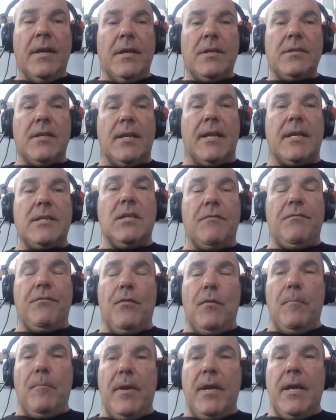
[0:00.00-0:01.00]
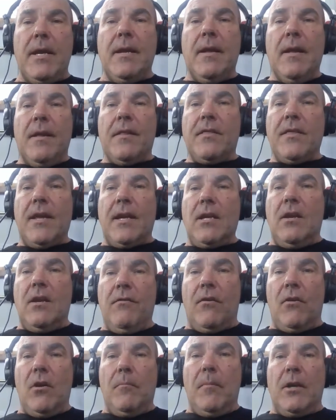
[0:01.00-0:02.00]
So that's it from me. Thank you
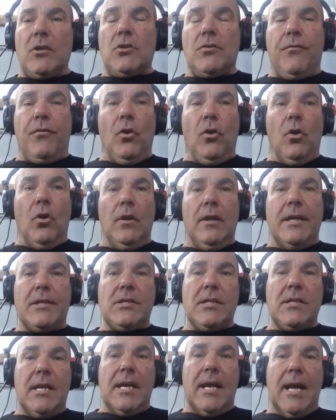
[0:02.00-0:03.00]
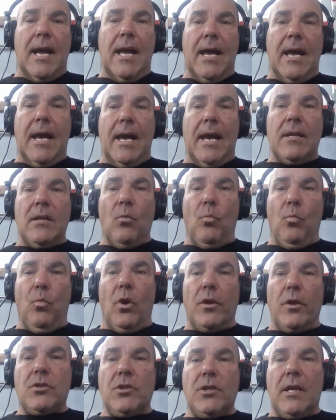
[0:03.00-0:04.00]
very much for listening and
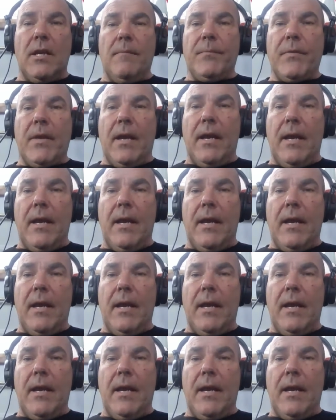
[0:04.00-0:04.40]
watching